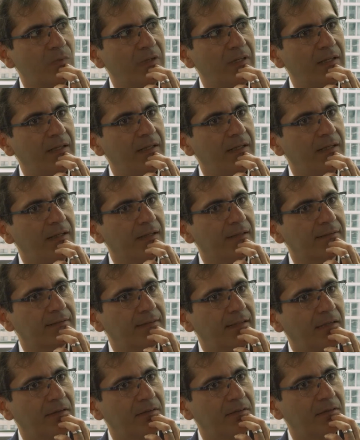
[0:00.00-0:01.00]
really an
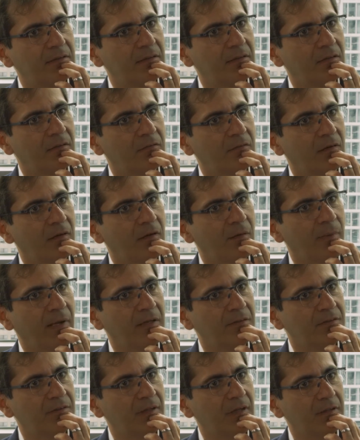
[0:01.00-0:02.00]
extension of our
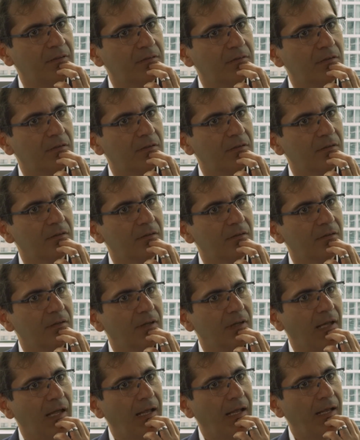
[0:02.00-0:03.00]
imagination.
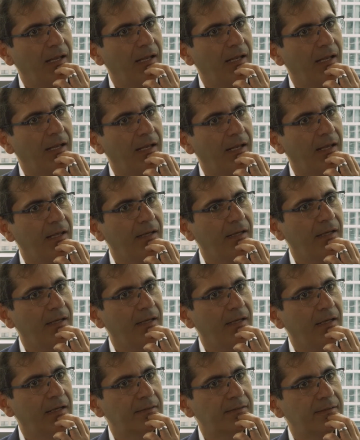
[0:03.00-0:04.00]

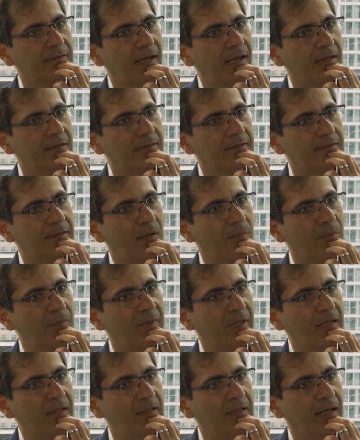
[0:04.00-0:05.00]
And it's not
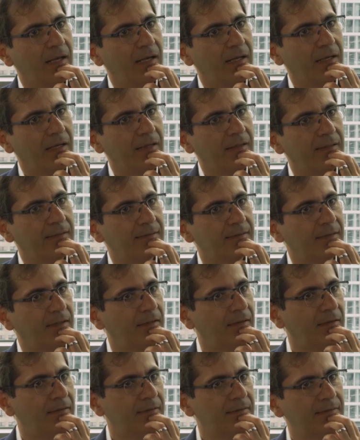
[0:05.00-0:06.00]
something that is
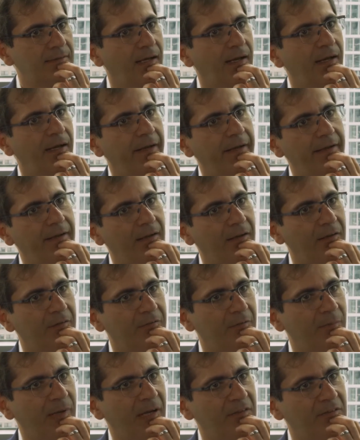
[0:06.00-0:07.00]
on the side
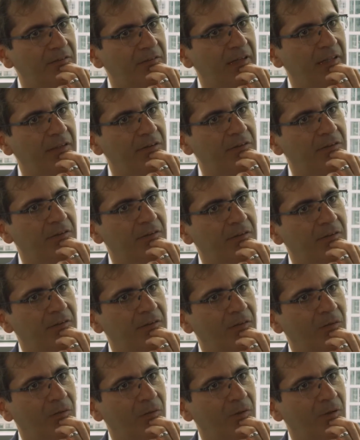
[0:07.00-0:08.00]
of
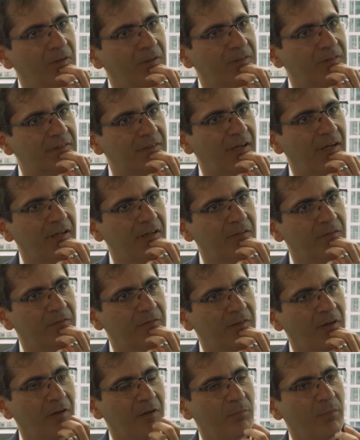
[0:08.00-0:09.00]
imagination or on the side of
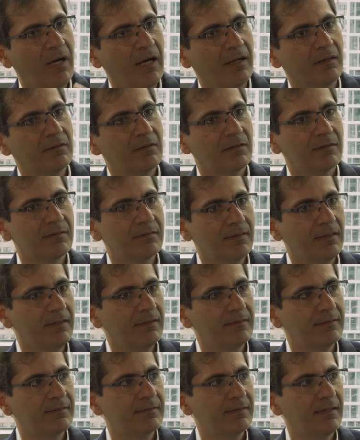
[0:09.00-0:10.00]
our practice.
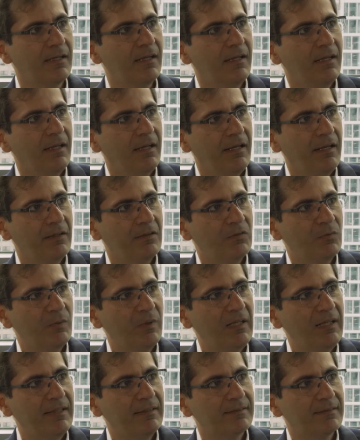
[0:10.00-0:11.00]
It's
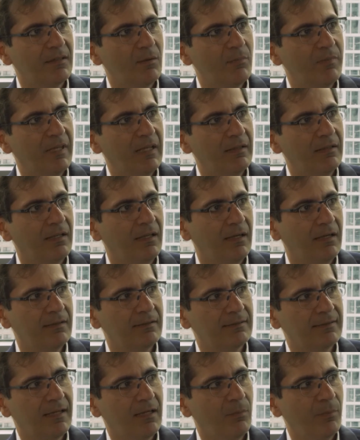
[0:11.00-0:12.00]
really something that
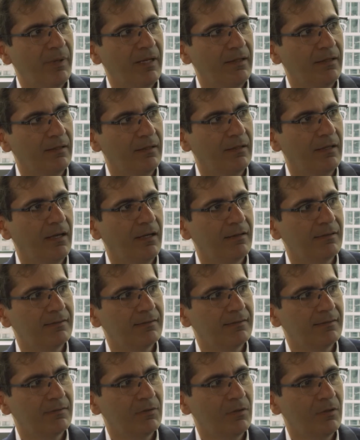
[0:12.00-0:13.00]
is helping us
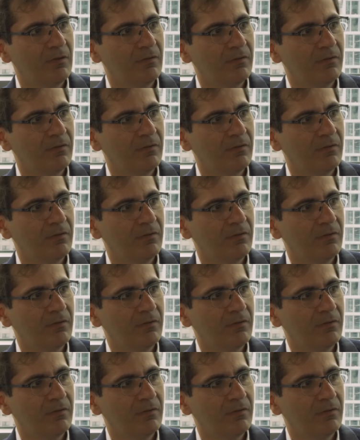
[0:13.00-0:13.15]
sort